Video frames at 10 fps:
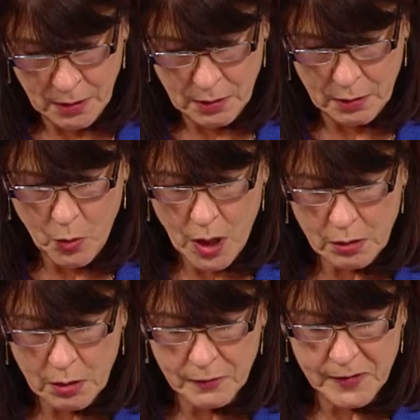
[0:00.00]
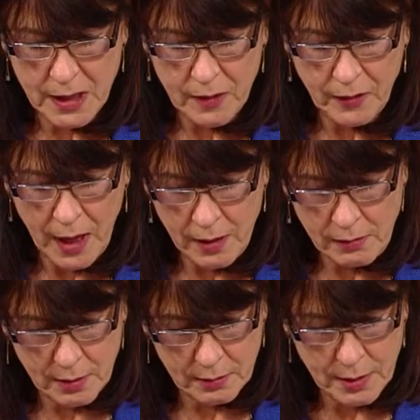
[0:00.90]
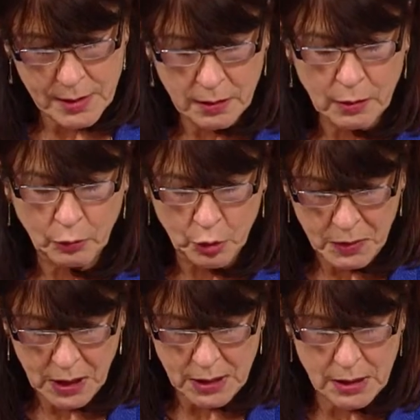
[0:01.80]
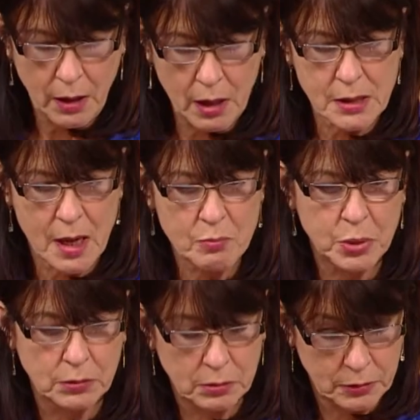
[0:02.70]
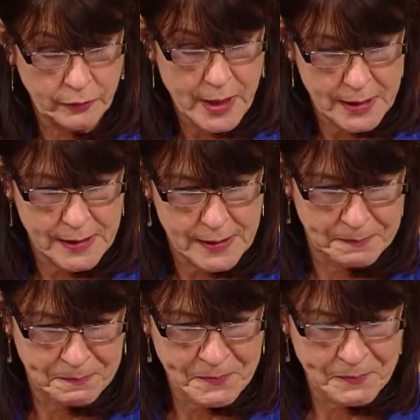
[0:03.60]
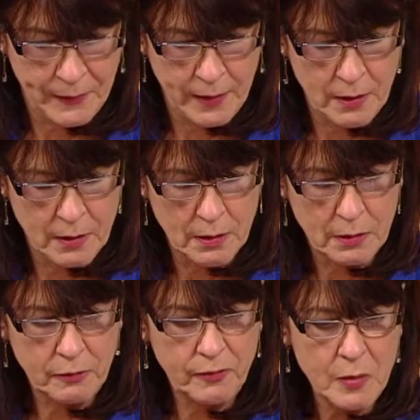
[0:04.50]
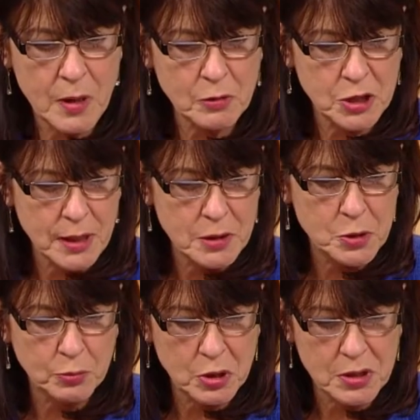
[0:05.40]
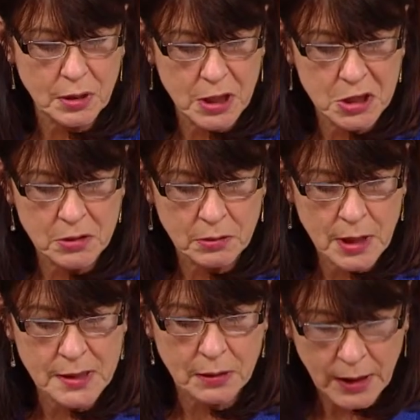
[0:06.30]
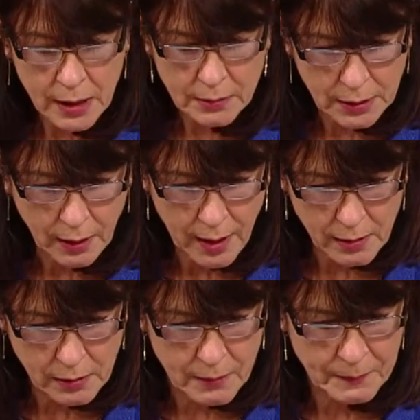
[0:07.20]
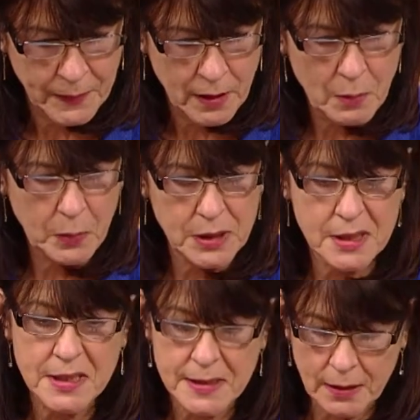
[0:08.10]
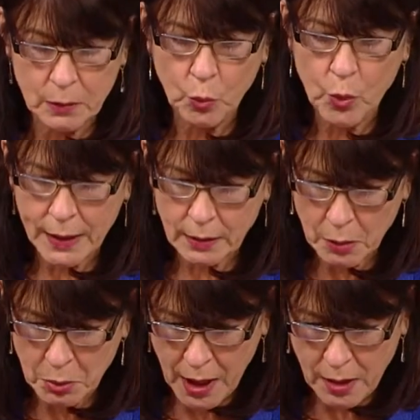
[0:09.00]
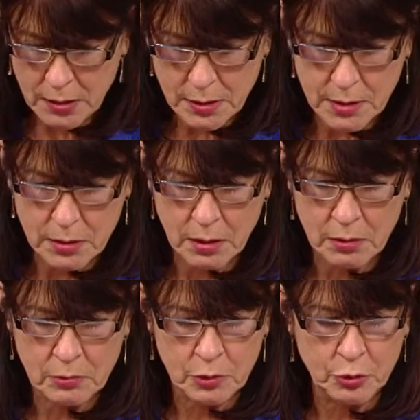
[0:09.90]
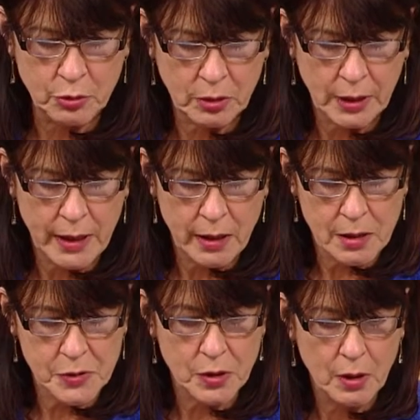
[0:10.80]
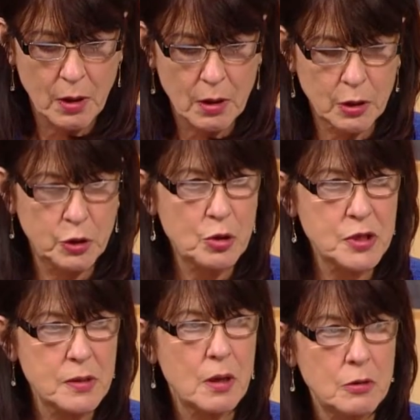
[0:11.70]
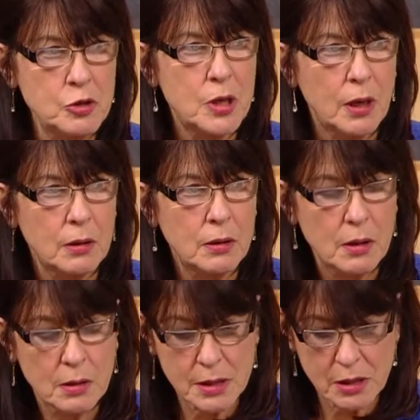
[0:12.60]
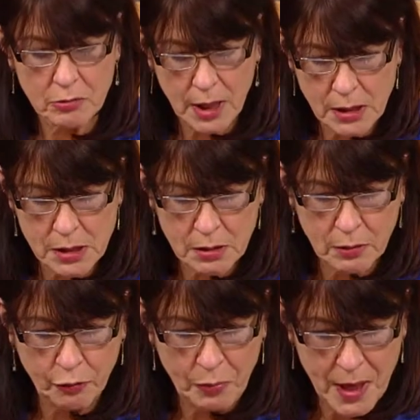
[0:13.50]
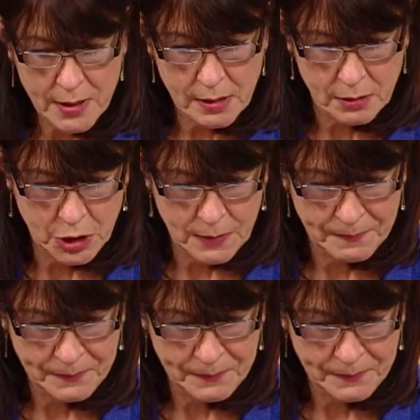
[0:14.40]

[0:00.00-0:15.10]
The work of Safe Kenya is an illuminating example of this. Female genital mutilation is illegal in Kenya, but is still widely practiced in rural areas across the country as a rite of passage.